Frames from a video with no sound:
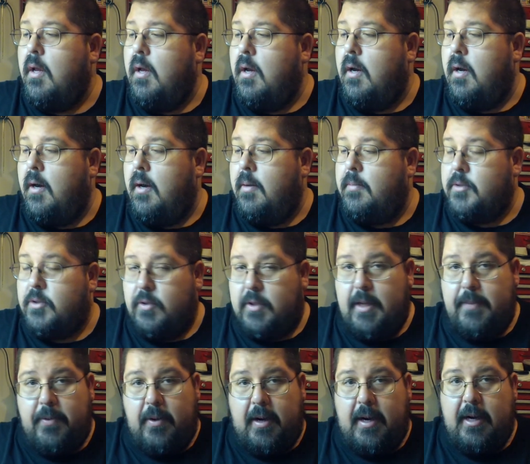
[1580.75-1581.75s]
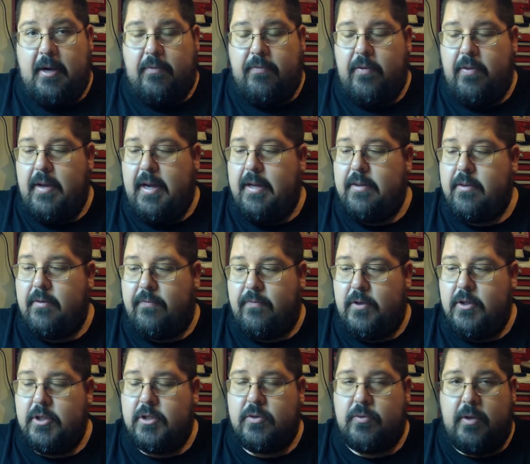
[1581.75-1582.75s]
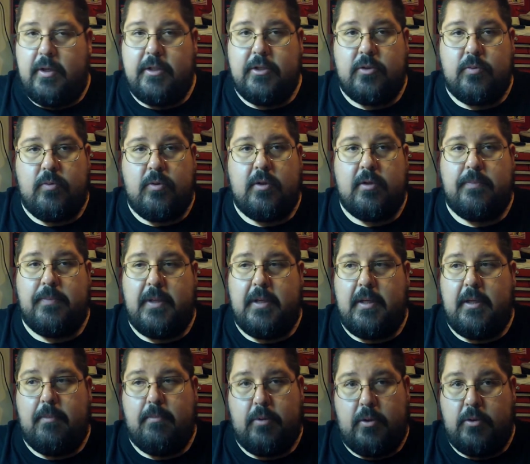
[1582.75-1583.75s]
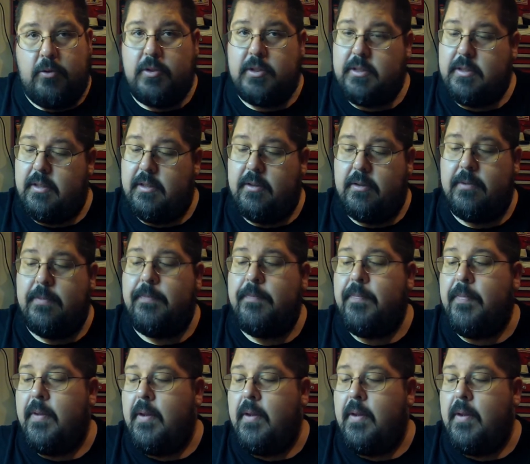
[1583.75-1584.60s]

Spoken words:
So keep your eye out for that. The first runs will be blued steel,